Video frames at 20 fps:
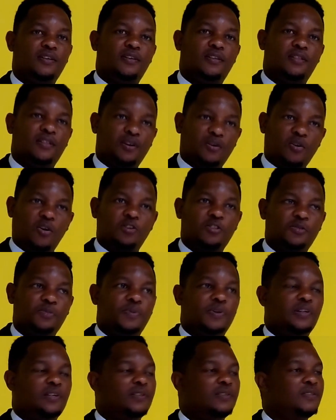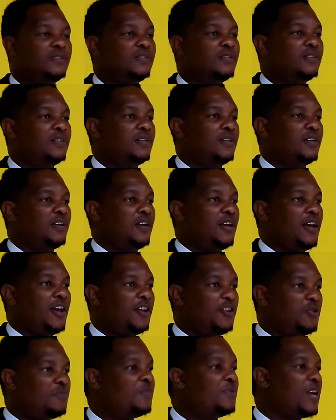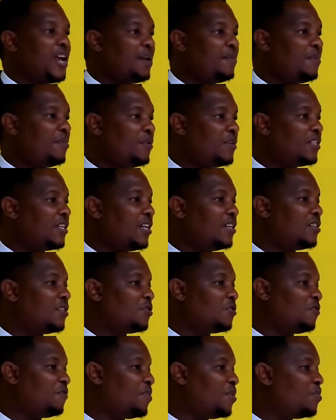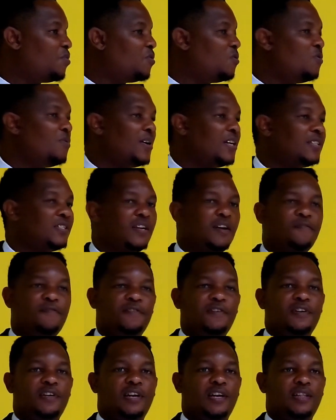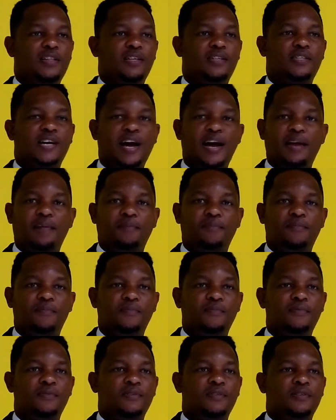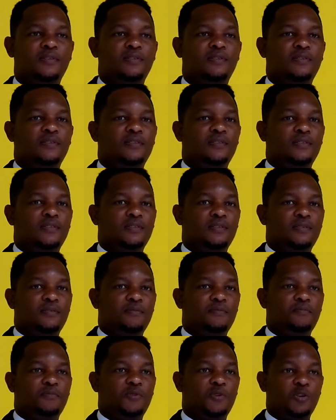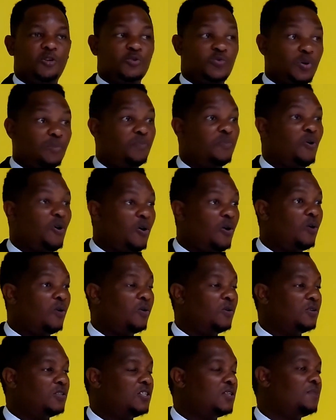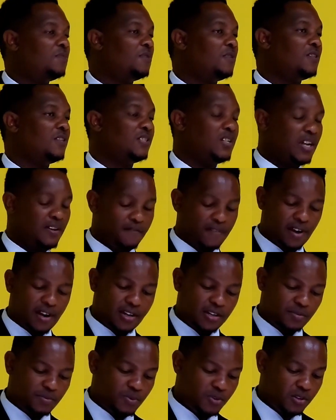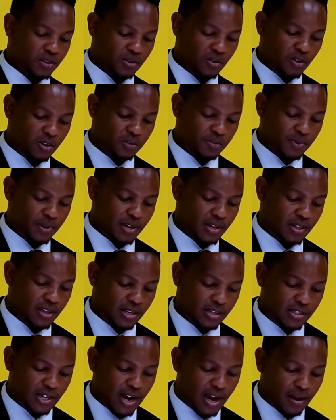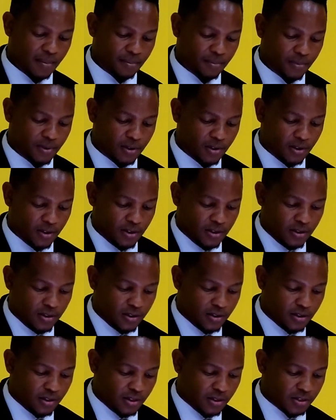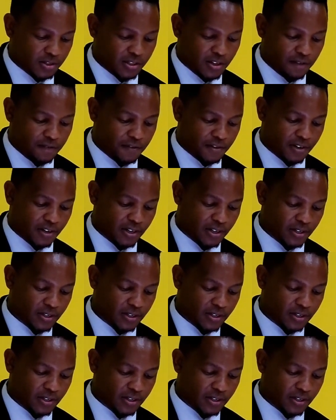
the gospel and you became imitators of people who were suffering at the time. Because when Paul, Timothy, Levinas brought the gospel at that time, they were suffering.